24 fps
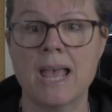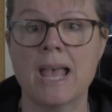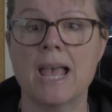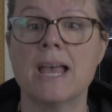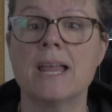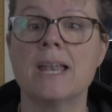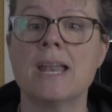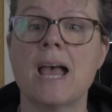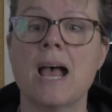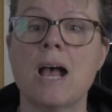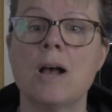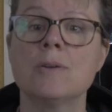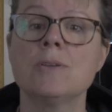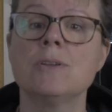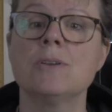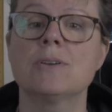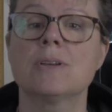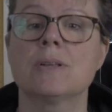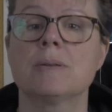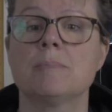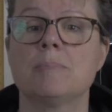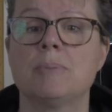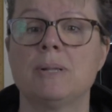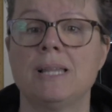and how you
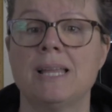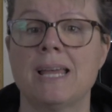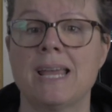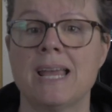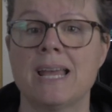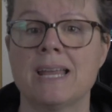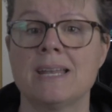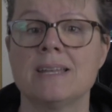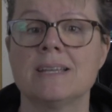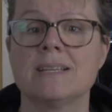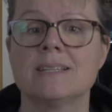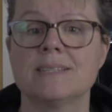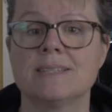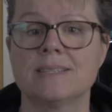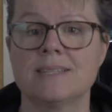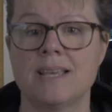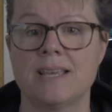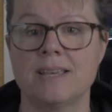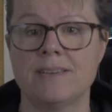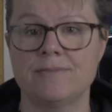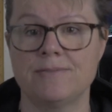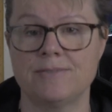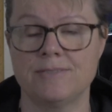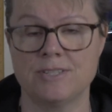can plan
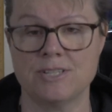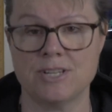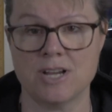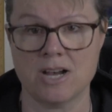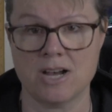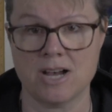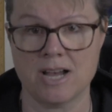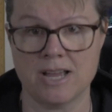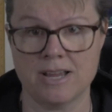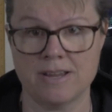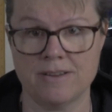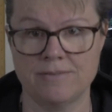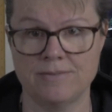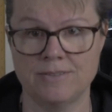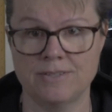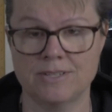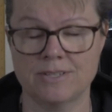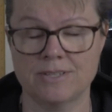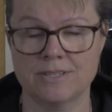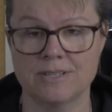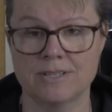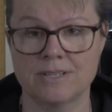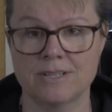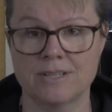safe
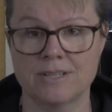dives.